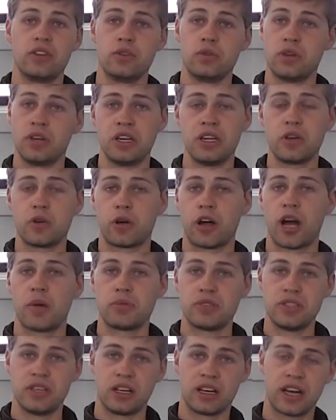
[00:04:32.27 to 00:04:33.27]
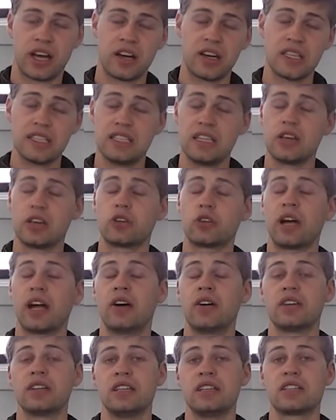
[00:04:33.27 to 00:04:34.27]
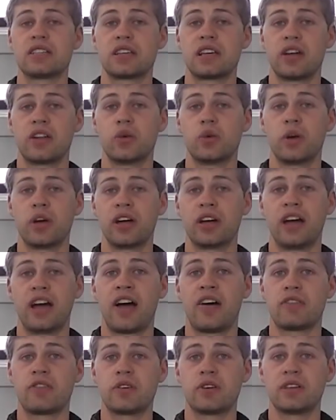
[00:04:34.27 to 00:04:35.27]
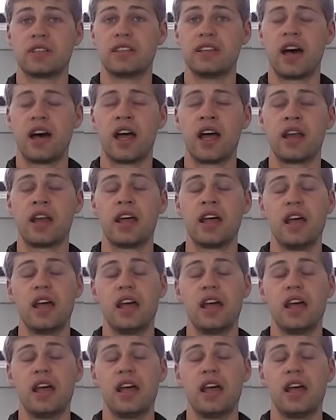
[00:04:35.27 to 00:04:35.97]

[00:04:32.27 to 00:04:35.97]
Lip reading: do a necropsy and kind of dig around inside the whale after it's died,